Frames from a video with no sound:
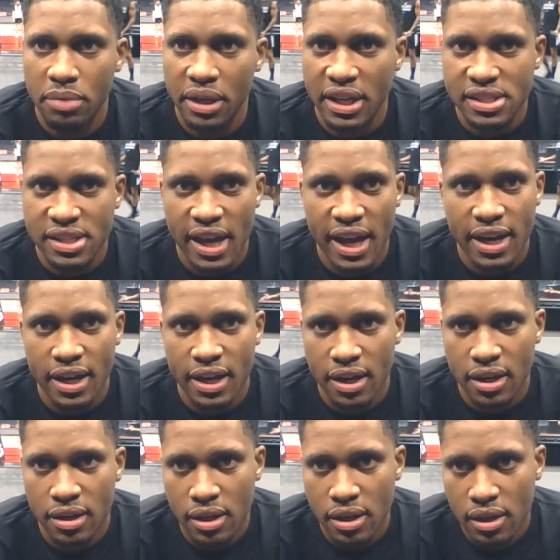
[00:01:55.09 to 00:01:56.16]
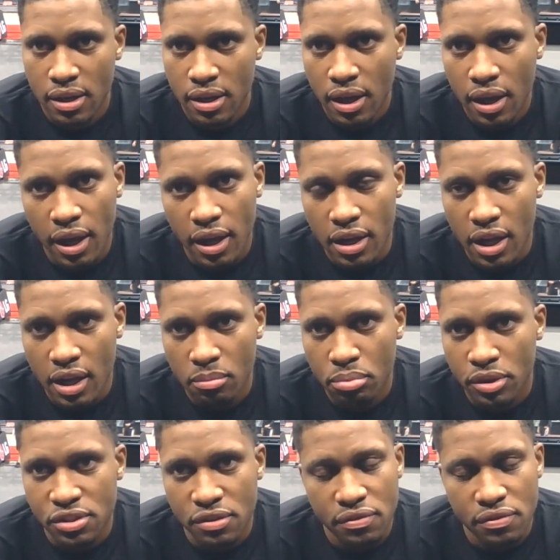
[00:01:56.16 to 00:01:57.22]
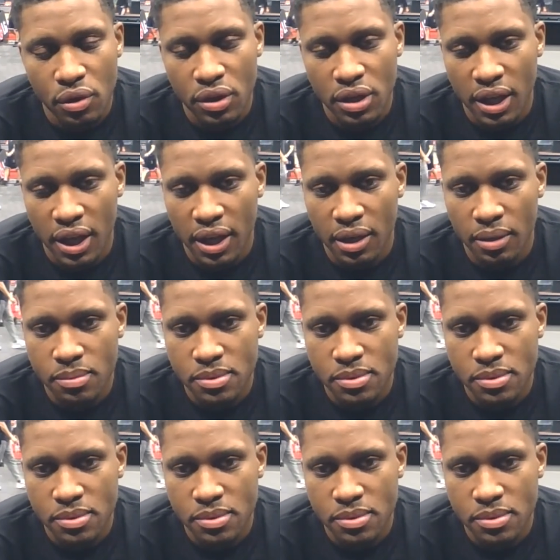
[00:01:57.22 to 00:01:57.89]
be excited and push the floor of the game.